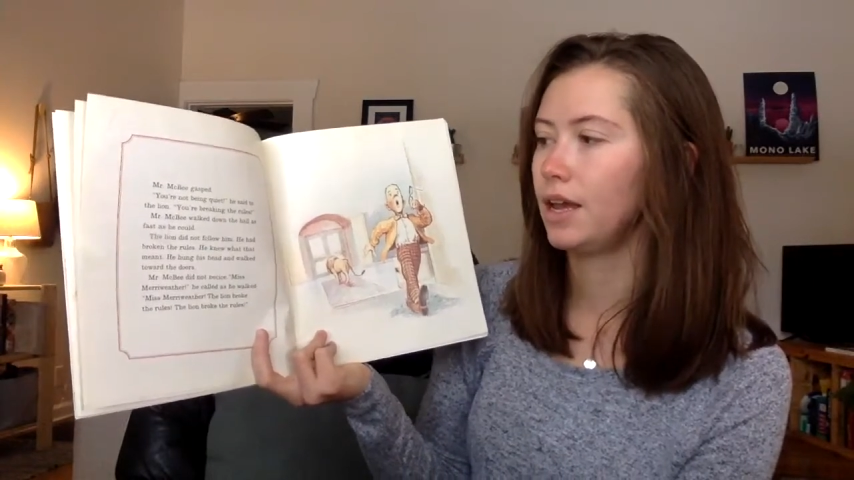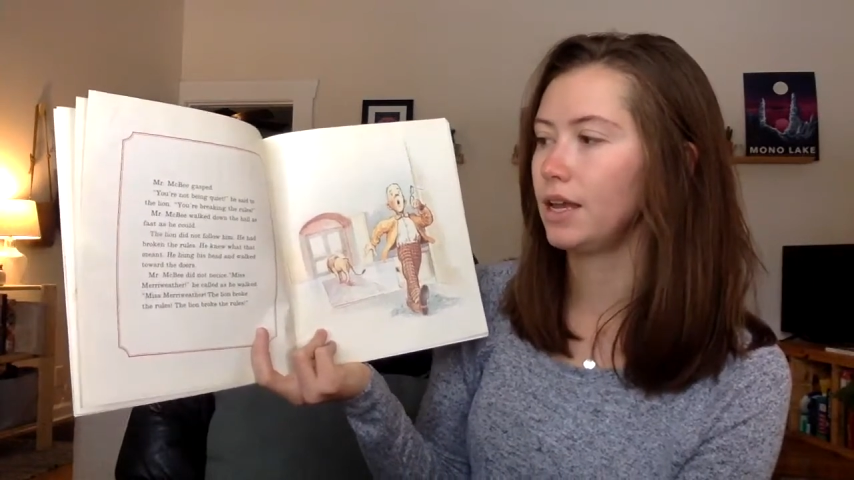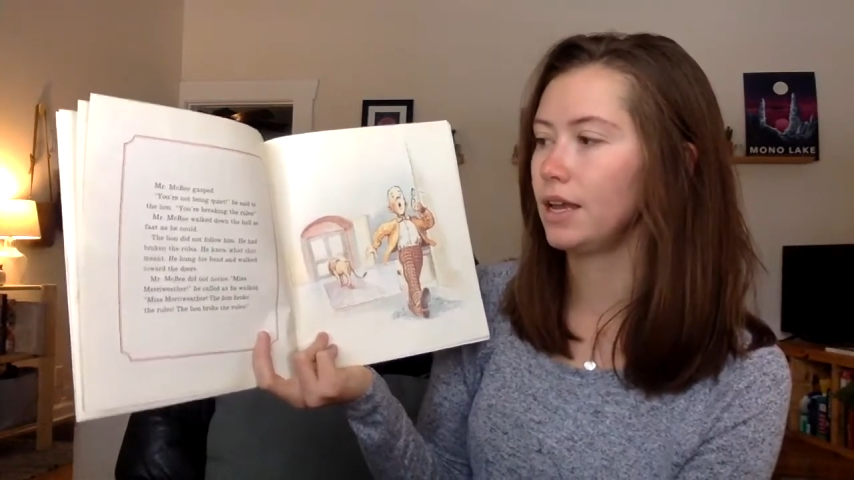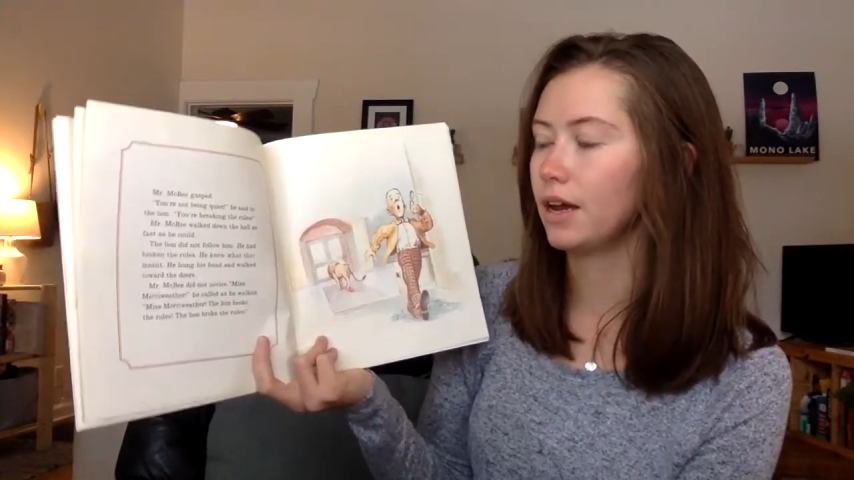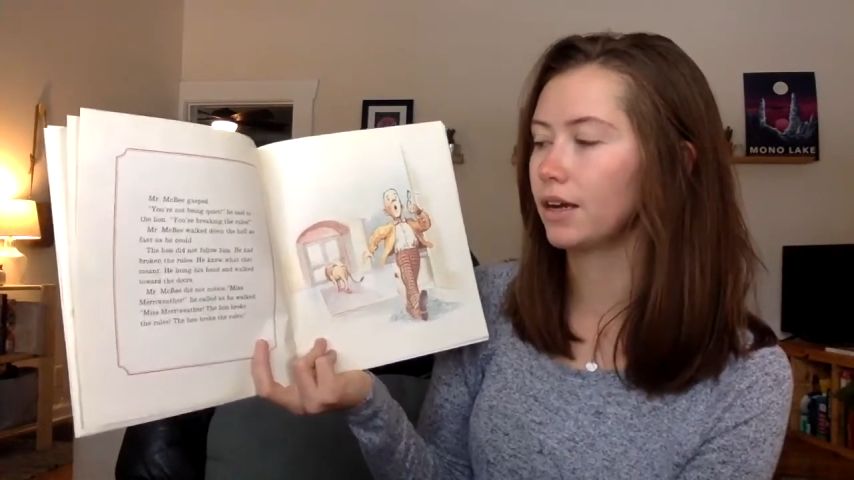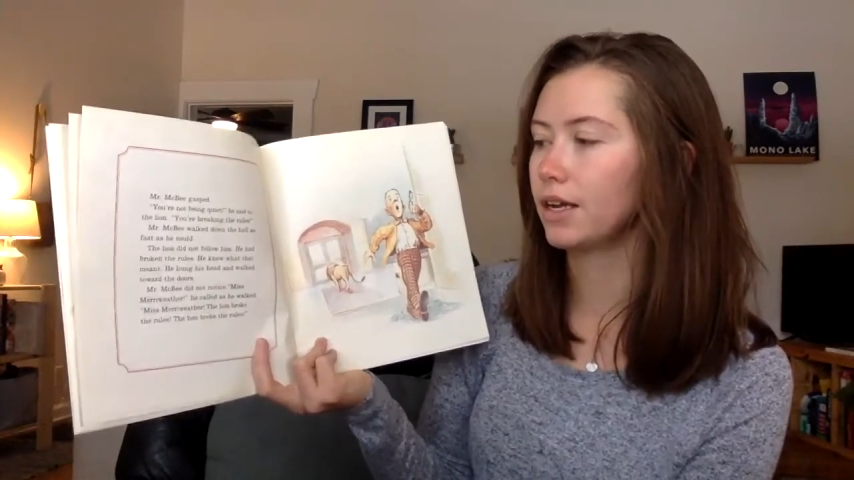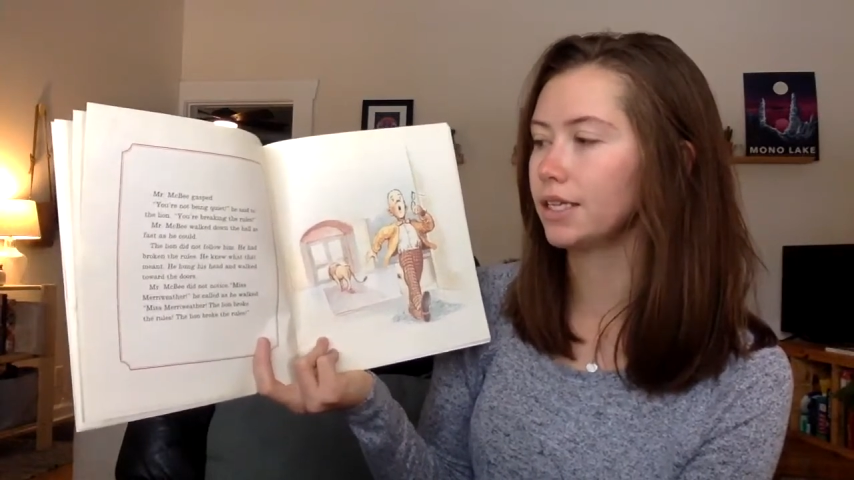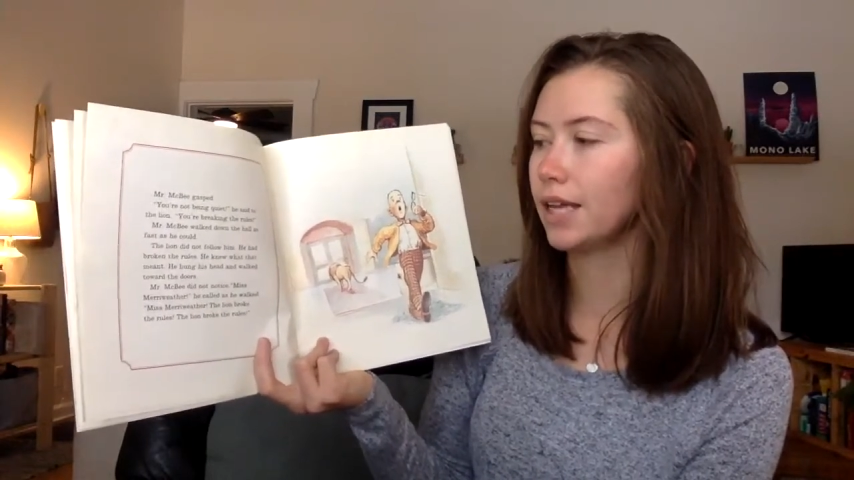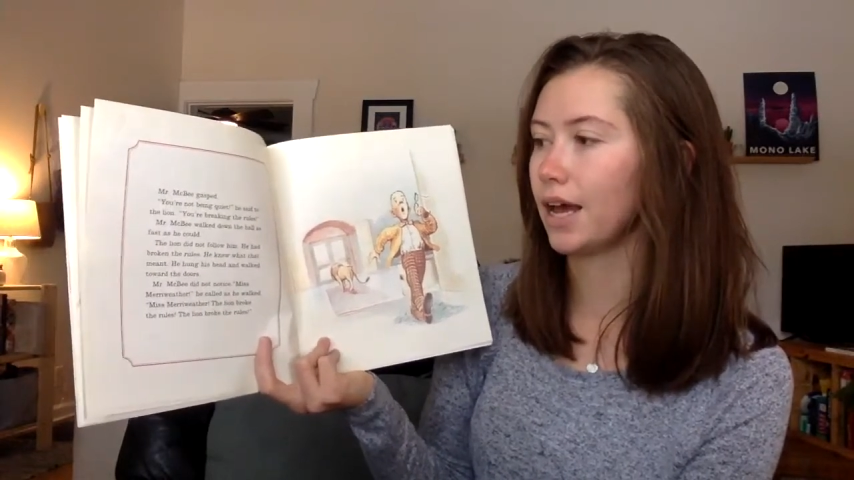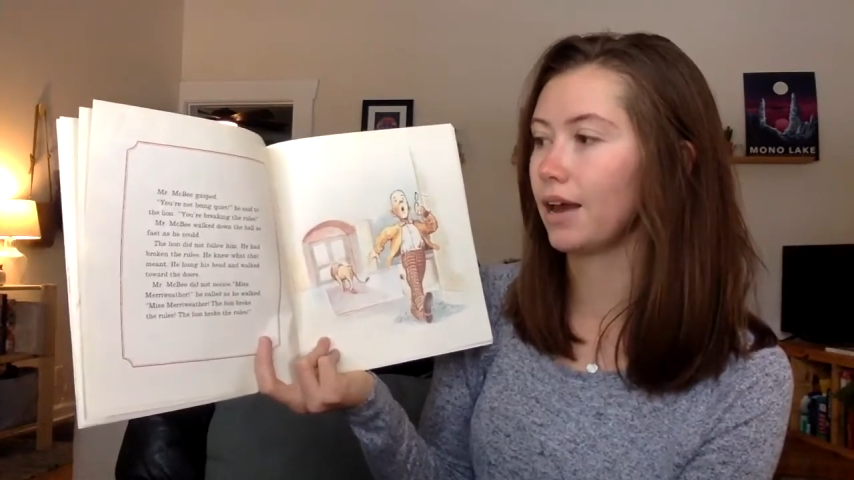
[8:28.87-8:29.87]
He hung his
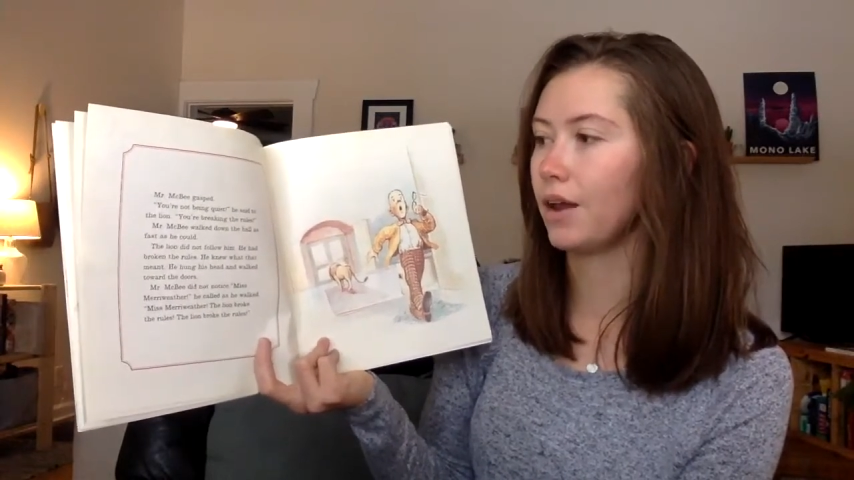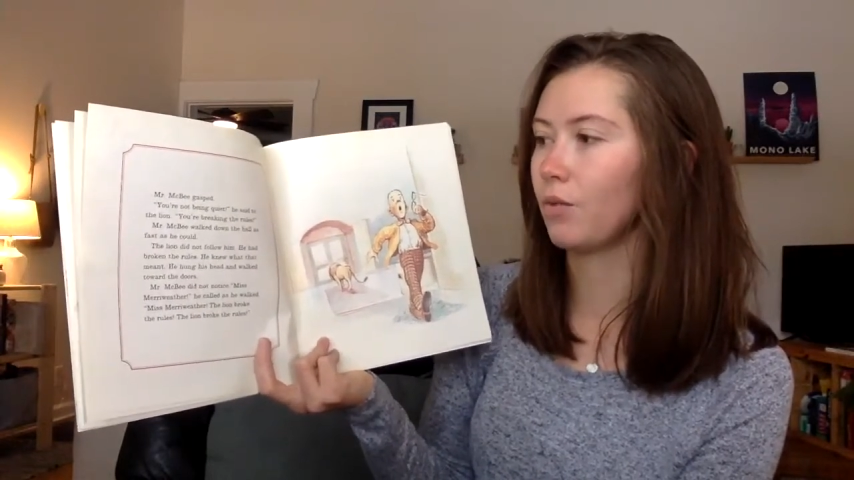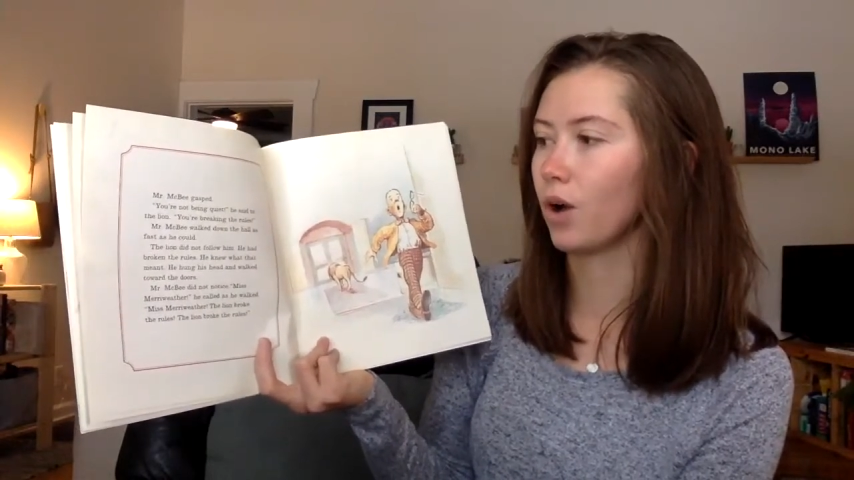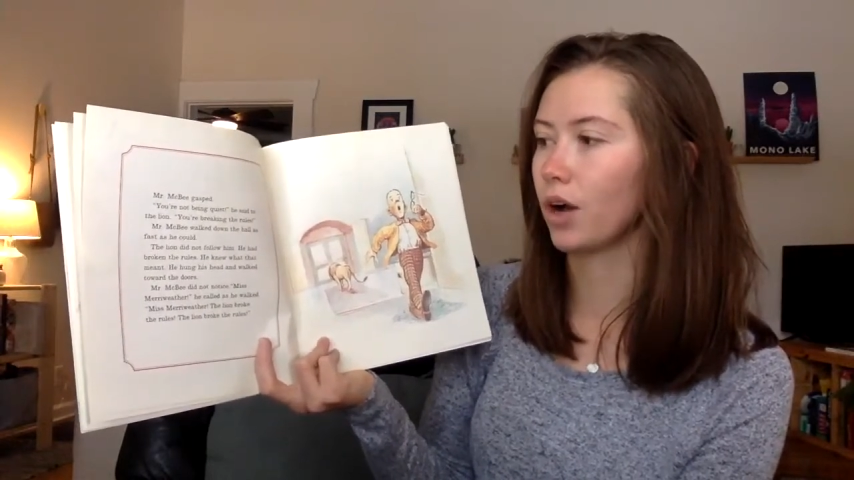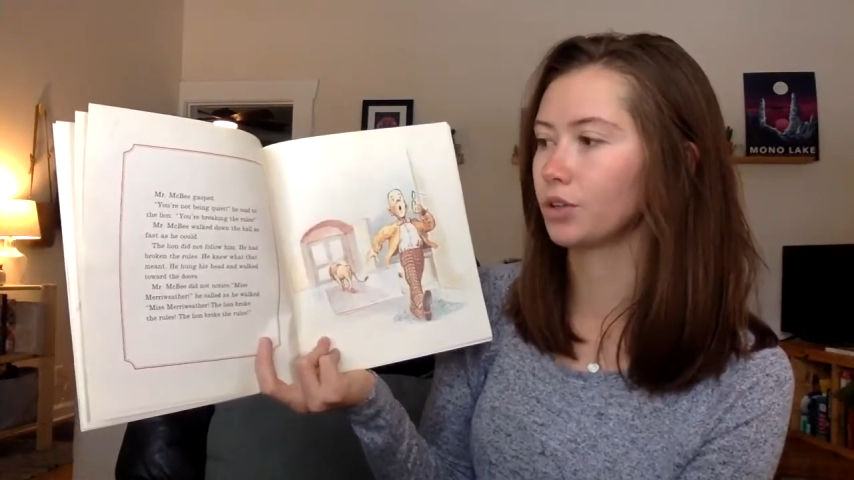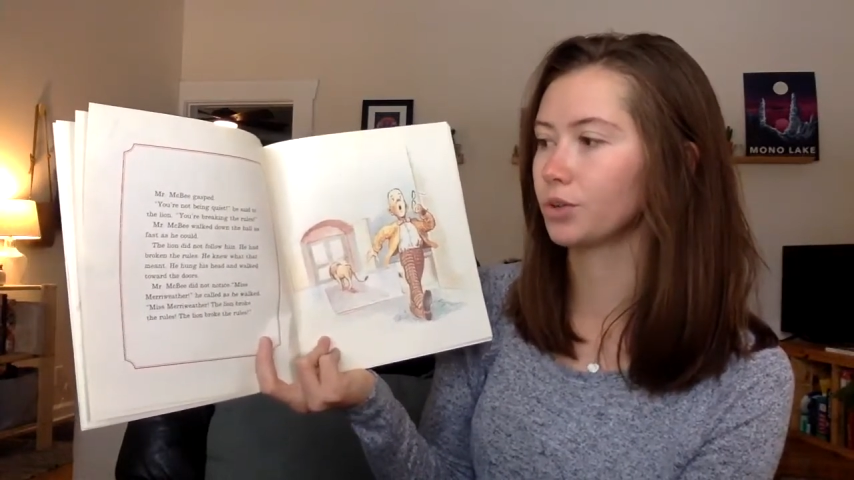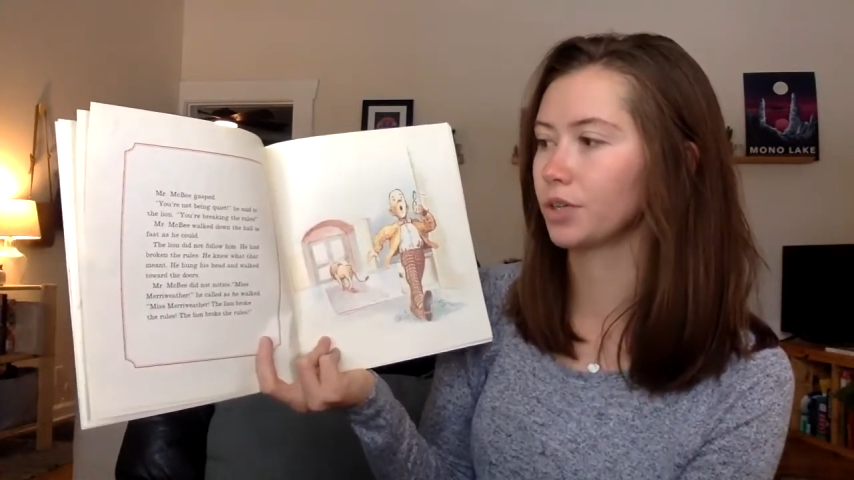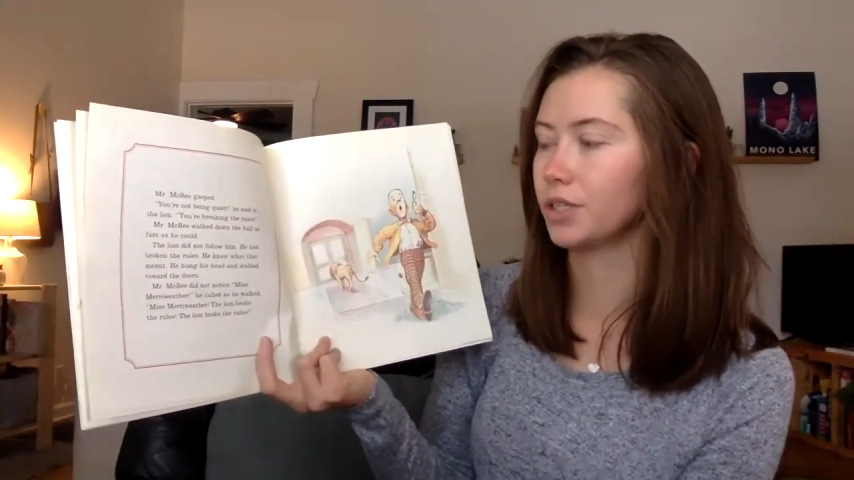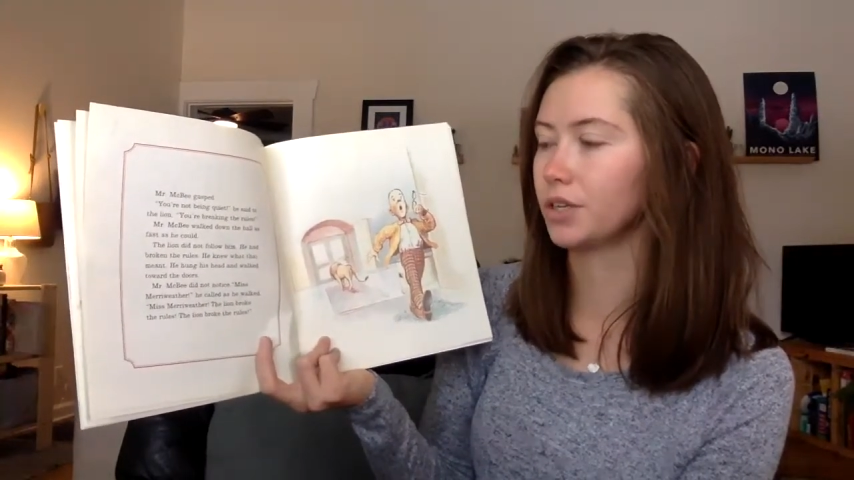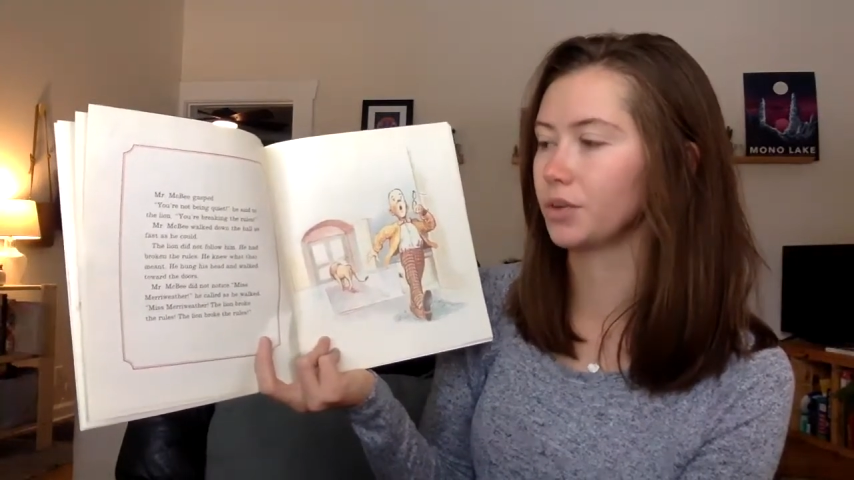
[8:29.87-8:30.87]
head and walked
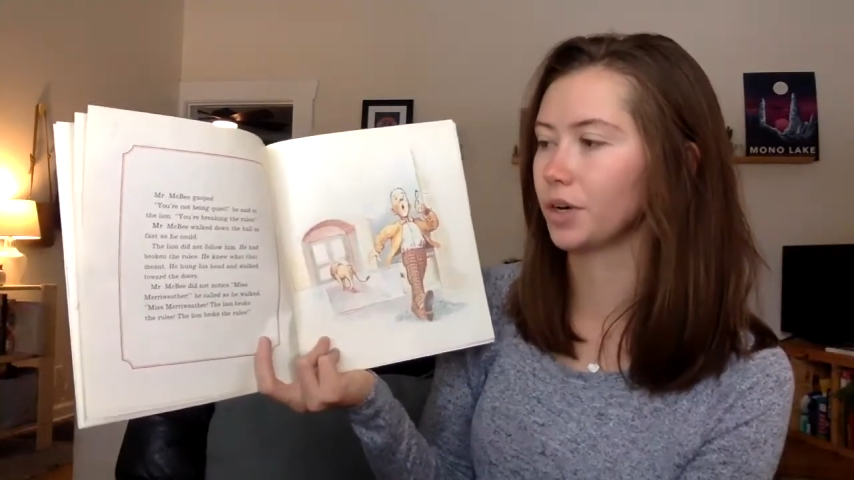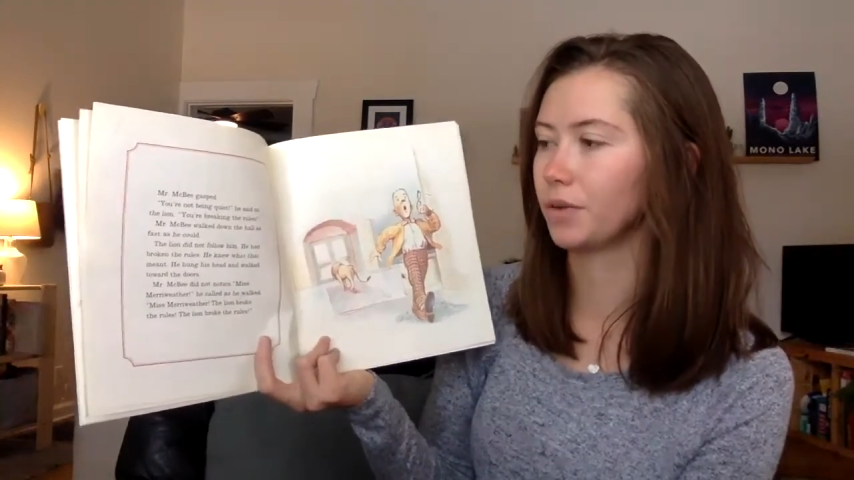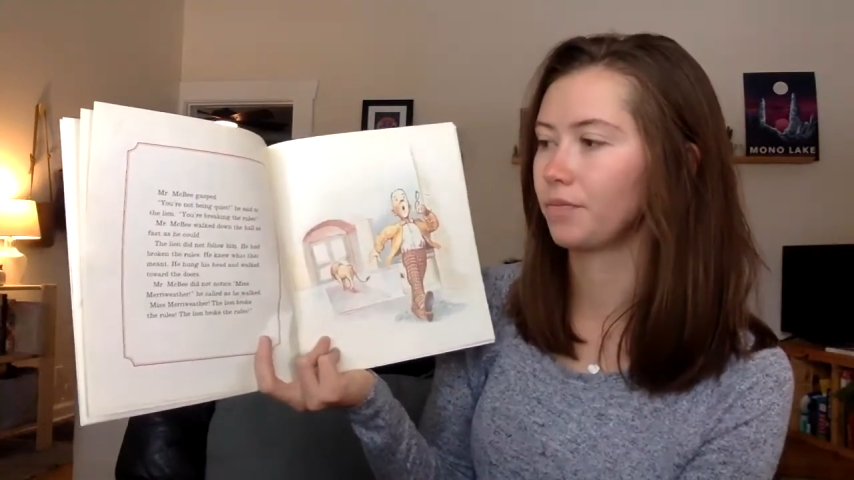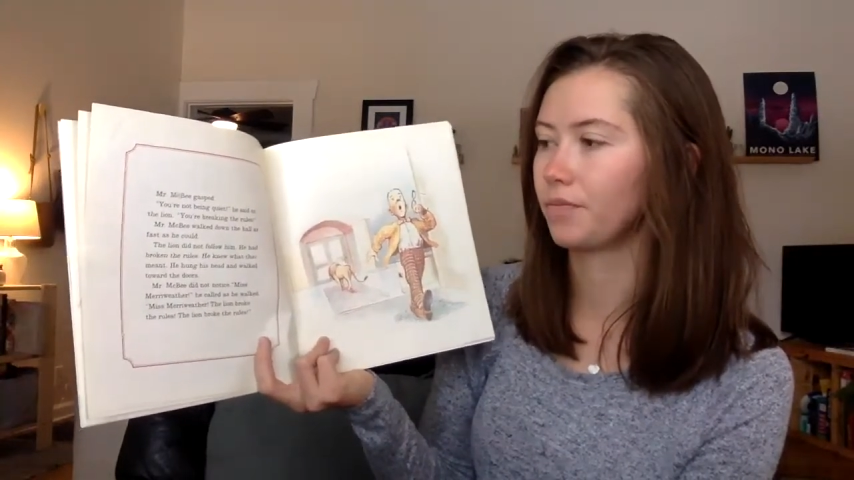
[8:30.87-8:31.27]
towards the door.